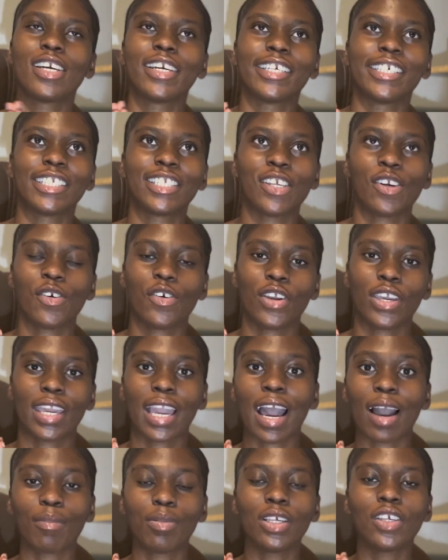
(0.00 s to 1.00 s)
So
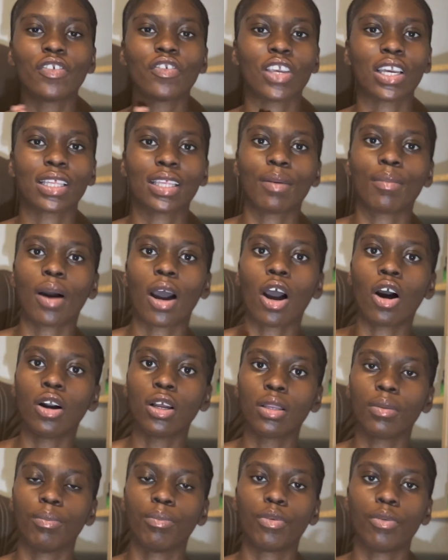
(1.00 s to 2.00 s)
yeah, please check them out.
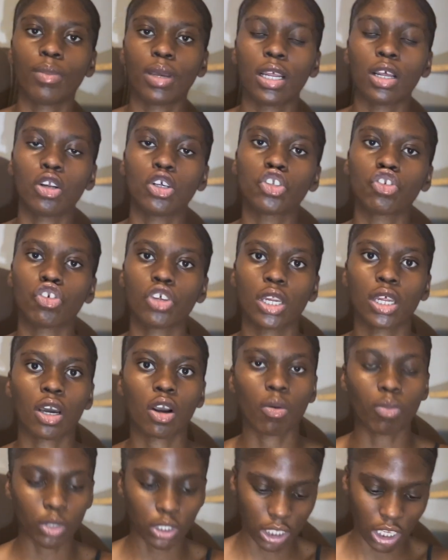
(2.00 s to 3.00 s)
Mpumelelo Student
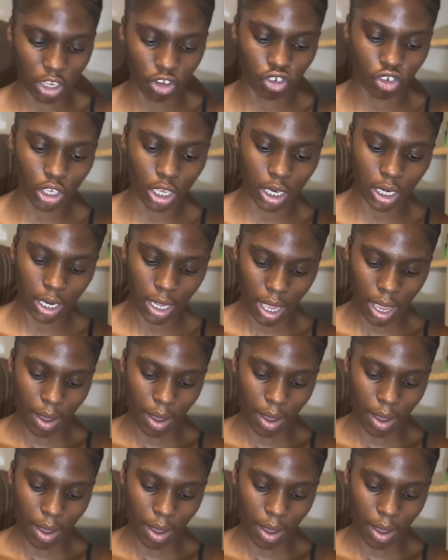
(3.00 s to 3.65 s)
Accommodation.